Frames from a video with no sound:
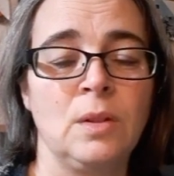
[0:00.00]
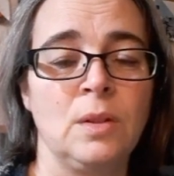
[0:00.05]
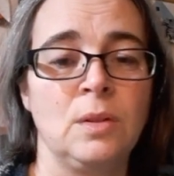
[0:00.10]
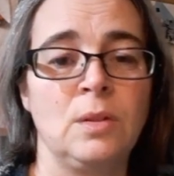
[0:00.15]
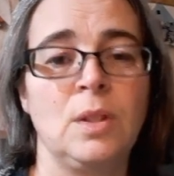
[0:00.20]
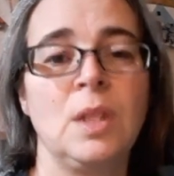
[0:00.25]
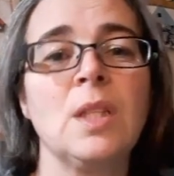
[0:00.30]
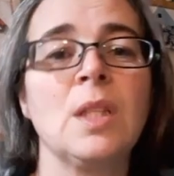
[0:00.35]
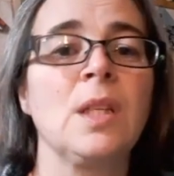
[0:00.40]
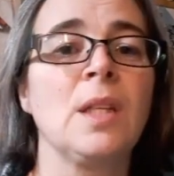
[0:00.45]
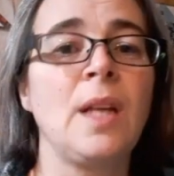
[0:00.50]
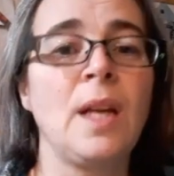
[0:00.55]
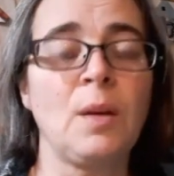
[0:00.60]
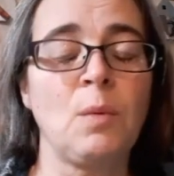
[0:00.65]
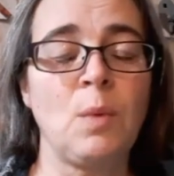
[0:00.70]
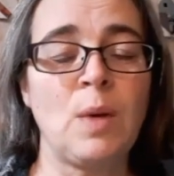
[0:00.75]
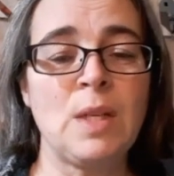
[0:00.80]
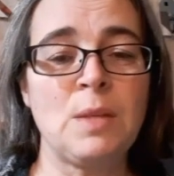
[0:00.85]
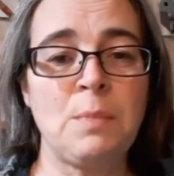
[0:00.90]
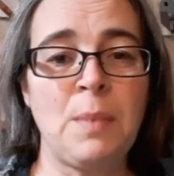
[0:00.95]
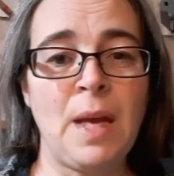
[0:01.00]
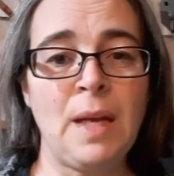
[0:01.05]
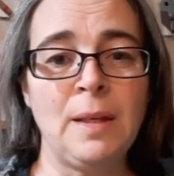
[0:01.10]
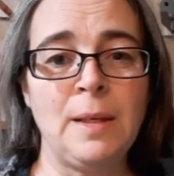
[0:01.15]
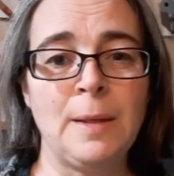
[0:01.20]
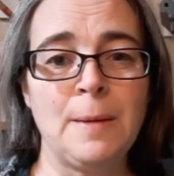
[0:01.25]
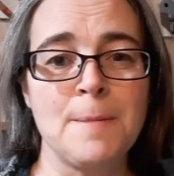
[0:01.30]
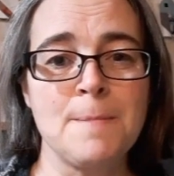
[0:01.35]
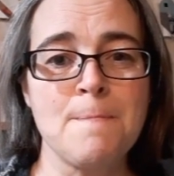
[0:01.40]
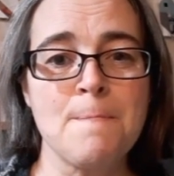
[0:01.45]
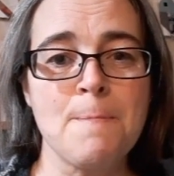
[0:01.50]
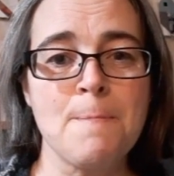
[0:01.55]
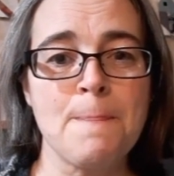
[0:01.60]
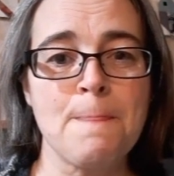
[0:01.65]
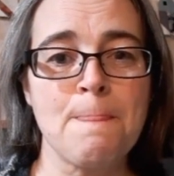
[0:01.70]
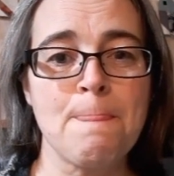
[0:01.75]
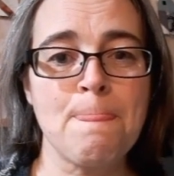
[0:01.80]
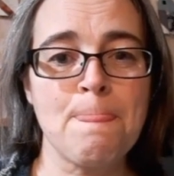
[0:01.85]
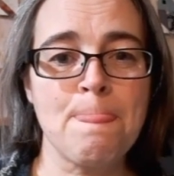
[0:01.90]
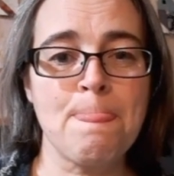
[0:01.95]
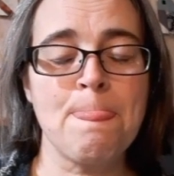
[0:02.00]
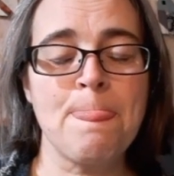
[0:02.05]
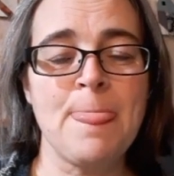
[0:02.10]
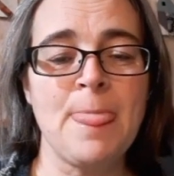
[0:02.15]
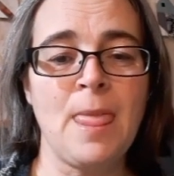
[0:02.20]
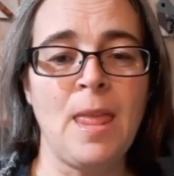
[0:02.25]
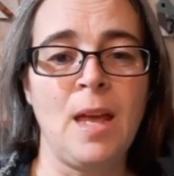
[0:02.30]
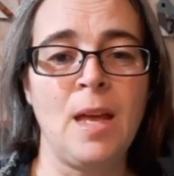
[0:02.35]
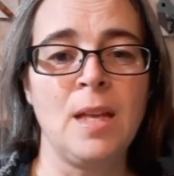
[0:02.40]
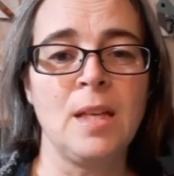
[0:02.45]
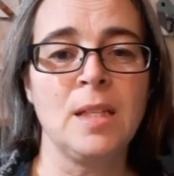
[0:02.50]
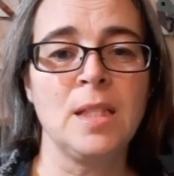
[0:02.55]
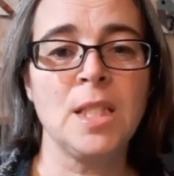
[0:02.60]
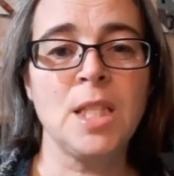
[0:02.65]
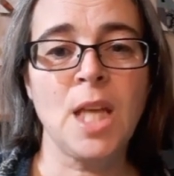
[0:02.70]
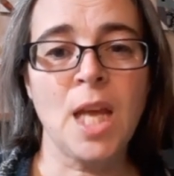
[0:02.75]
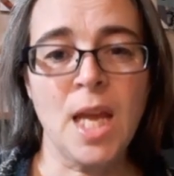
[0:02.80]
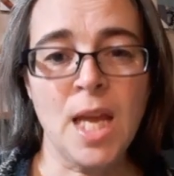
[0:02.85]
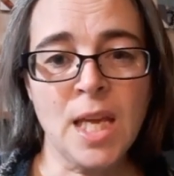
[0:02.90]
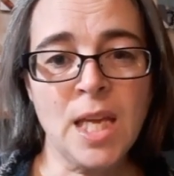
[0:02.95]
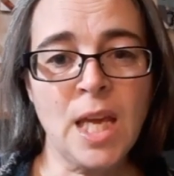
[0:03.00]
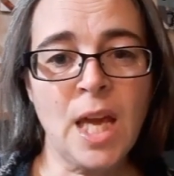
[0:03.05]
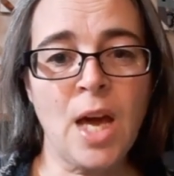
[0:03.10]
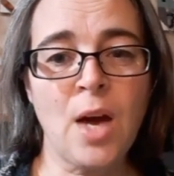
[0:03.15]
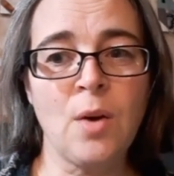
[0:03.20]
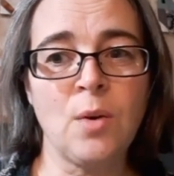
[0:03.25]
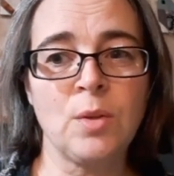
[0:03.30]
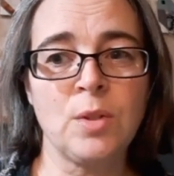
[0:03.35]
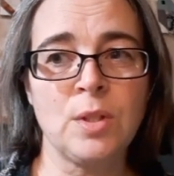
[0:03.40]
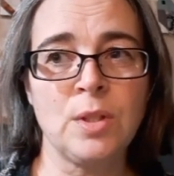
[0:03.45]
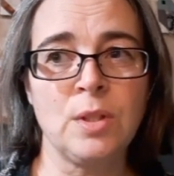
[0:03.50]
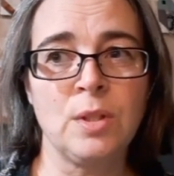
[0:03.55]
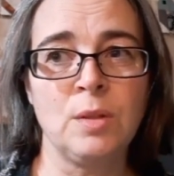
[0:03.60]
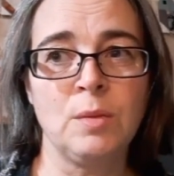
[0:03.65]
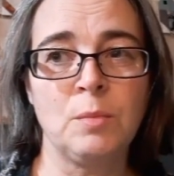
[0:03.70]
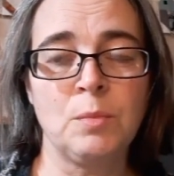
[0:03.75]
disconnect waistband, take out